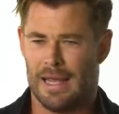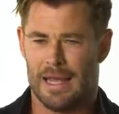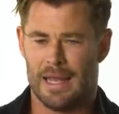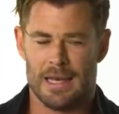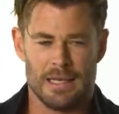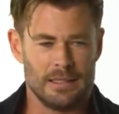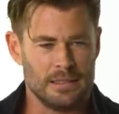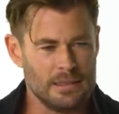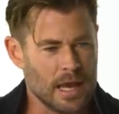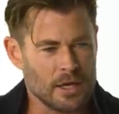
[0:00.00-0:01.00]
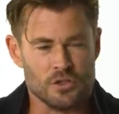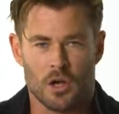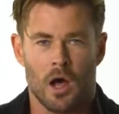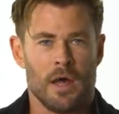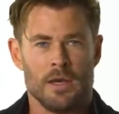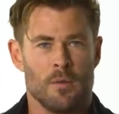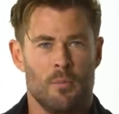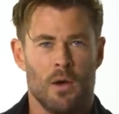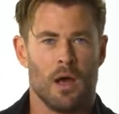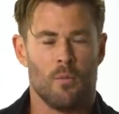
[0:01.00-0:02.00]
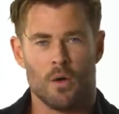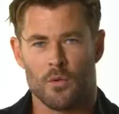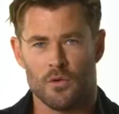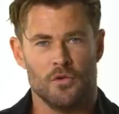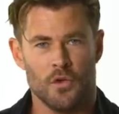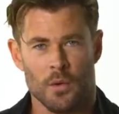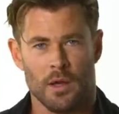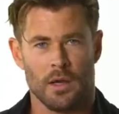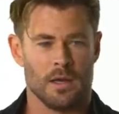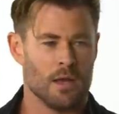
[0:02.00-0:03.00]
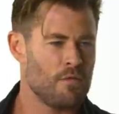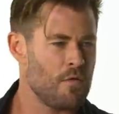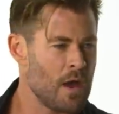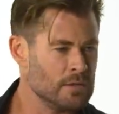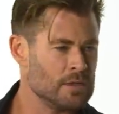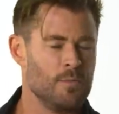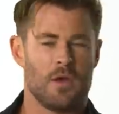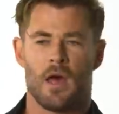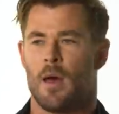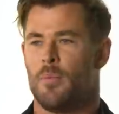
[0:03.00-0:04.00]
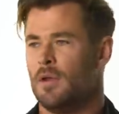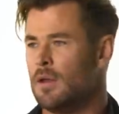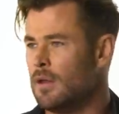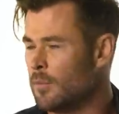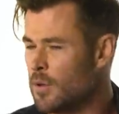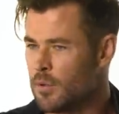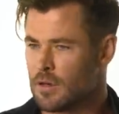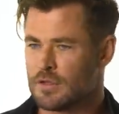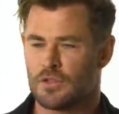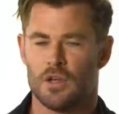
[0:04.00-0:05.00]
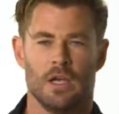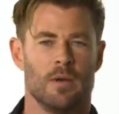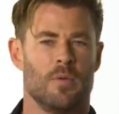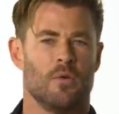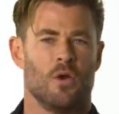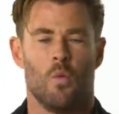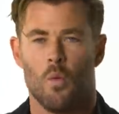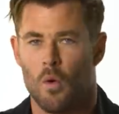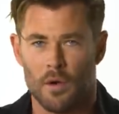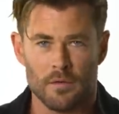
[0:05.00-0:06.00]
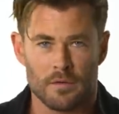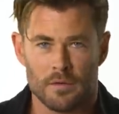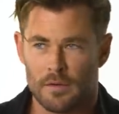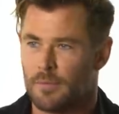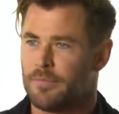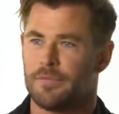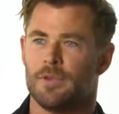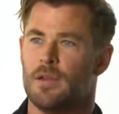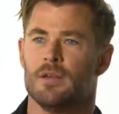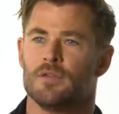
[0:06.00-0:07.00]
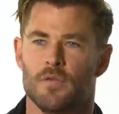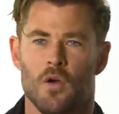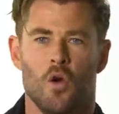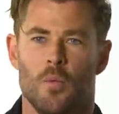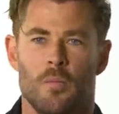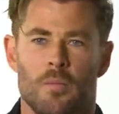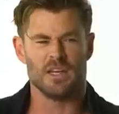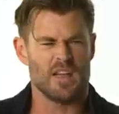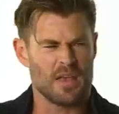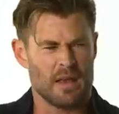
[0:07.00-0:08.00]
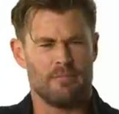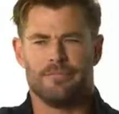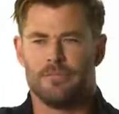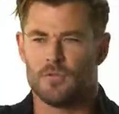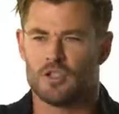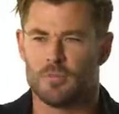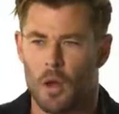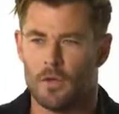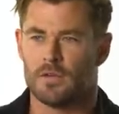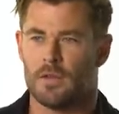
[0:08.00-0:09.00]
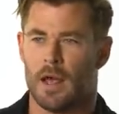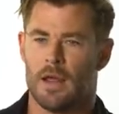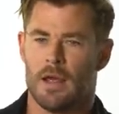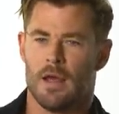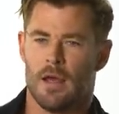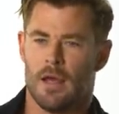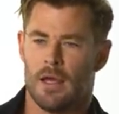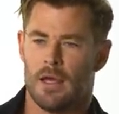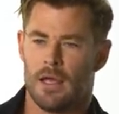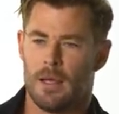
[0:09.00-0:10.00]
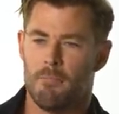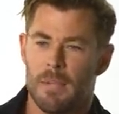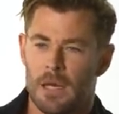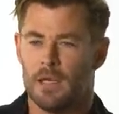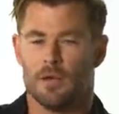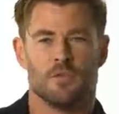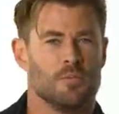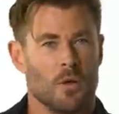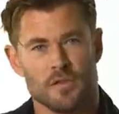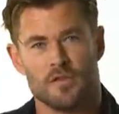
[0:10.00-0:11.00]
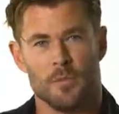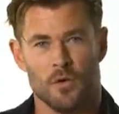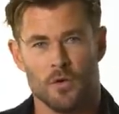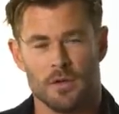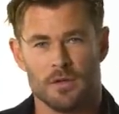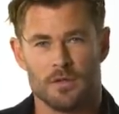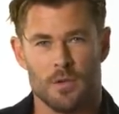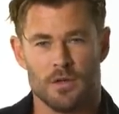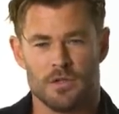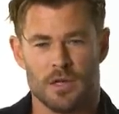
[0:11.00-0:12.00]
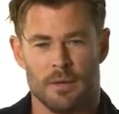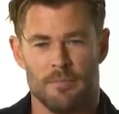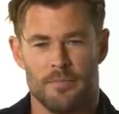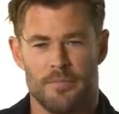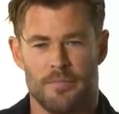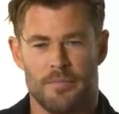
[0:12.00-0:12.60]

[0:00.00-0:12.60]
and anxiety about what we're doing and are the fans going to be happy? Are people going to see it? Are people going to want to see this film? To get that response and that immediate response from an audience, which um,